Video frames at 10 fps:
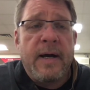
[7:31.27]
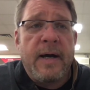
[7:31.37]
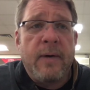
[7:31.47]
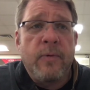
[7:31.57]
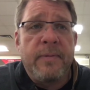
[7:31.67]

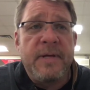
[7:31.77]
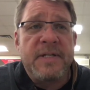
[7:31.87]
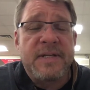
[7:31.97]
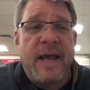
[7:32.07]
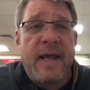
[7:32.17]
would be
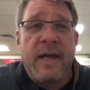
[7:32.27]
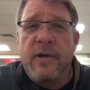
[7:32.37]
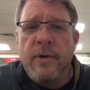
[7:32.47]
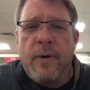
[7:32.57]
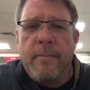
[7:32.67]
saying and
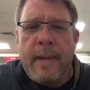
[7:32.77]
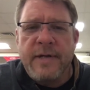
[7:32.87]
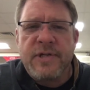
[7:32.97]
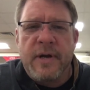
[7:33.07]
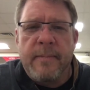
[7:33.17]
you don't
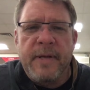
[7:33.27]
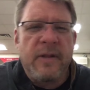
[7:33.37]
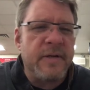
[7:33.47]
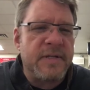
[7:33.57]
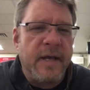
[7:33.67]
mention them, it
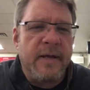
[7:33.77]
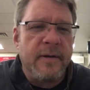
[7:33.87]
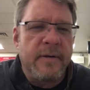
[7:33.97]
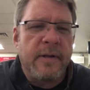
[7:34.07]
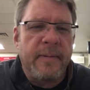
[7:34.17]
looks like
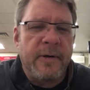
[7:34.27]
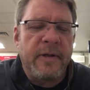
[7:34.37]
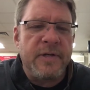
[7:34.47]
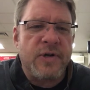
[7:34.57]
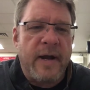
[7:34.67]
you're
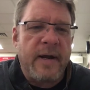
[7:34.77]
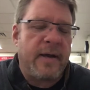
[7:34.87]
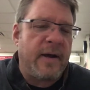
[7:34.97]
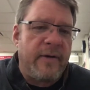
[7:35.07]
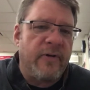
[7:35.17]
deliberately trying to
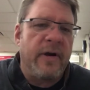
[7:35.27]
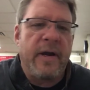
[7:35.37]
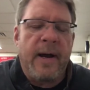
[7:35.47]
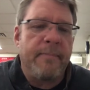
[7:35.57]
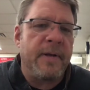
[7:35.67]
cover
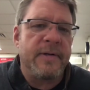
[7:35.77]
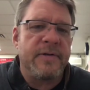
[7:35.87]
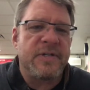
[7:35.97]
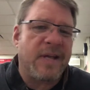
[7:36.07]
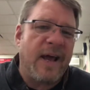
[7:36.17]
it up and
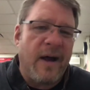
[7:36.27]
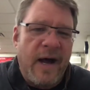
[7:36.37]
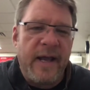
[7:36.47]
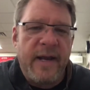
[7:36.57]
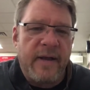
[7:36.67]
just kind of
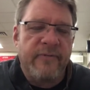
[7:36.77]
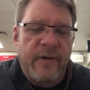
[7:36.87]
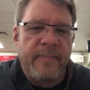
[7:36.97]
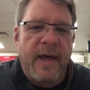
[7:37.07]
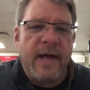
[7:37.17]
hiding
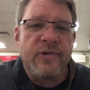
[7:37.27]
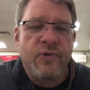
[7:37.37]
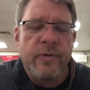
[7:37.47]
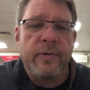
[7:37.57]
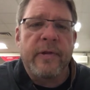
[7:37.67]
from that
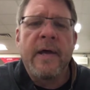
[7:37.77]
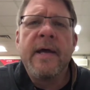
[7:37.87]
truth.